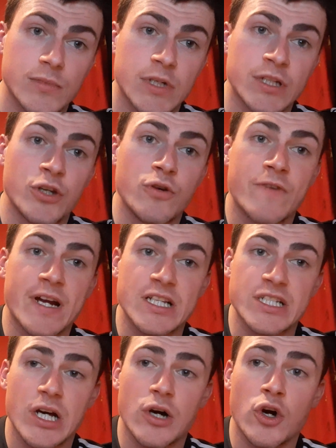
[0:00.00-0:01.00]
And
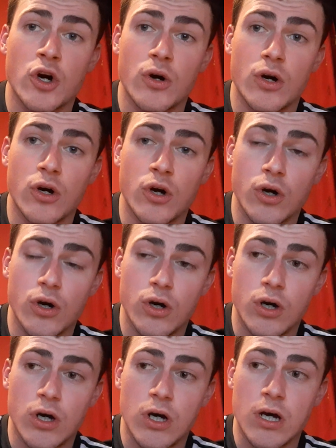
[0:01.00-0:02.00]
Juventus are
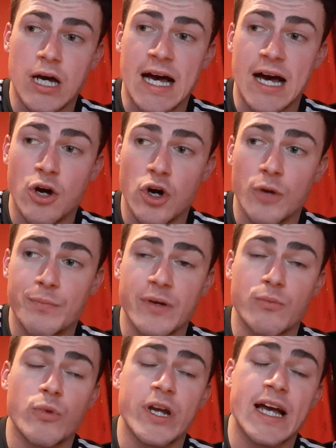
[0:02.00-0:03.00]

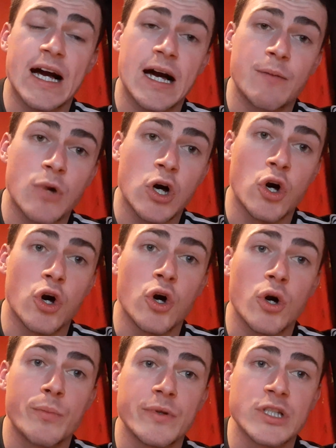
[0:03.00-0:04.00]
hoping we are more
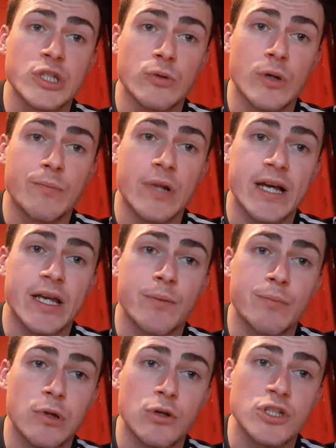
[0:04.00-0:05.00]
open to a player
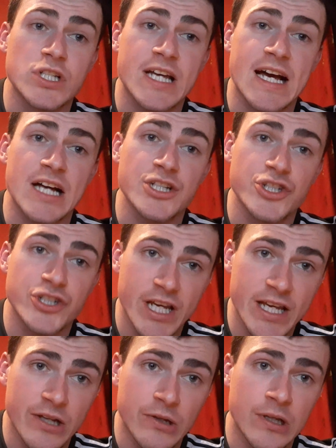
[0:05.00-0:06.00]
plus cash
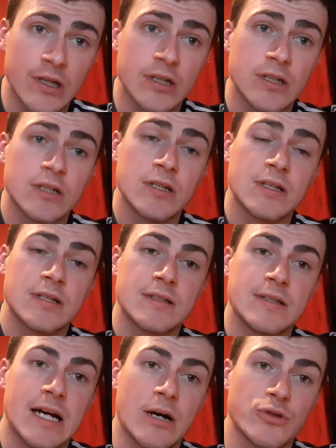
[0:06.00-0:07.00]
deal.
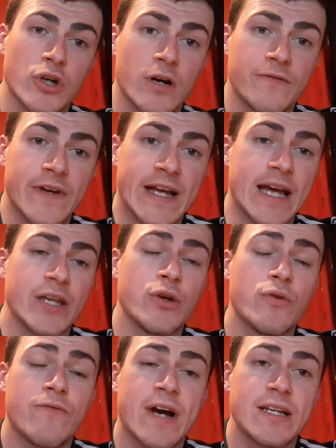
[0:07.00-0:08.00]
Now, don't forget
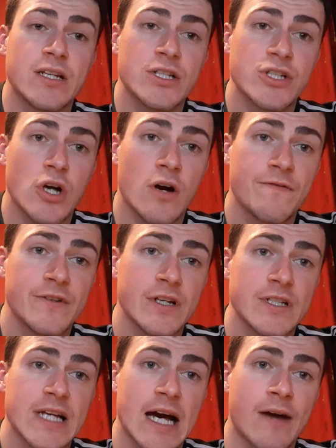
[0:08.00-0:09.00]
Juventus offered
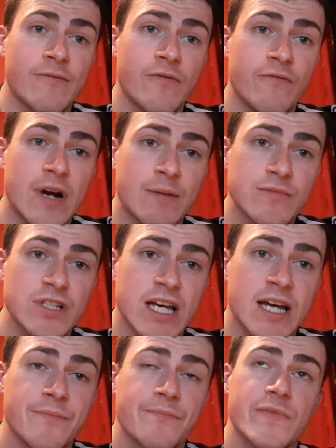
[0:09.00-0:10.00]
us Aaron
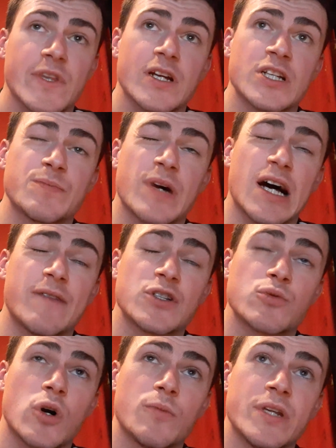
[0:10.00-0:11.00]
Ramsey as part of a
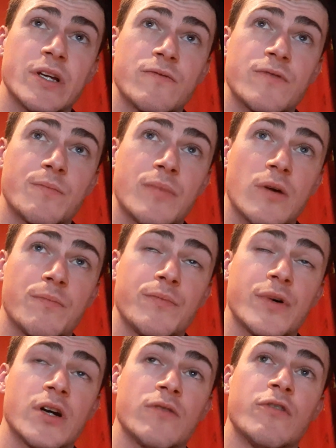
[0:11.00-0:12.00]
swap deal for
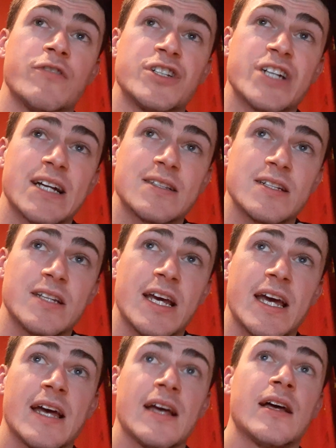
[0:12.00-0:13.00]
Pogba. We rejected
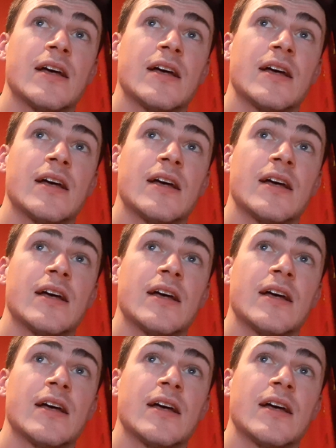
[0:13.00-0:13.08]
it.